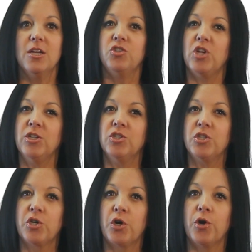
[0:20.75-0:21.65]
Changes
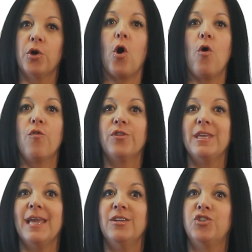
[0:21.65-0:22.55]
occur over
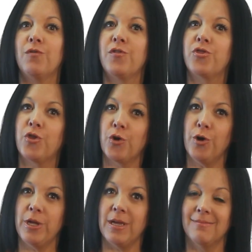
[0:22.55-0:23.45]
the age of
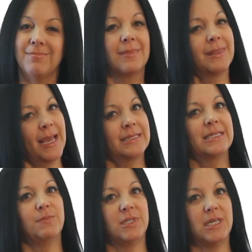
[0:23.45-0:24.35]
30. That seems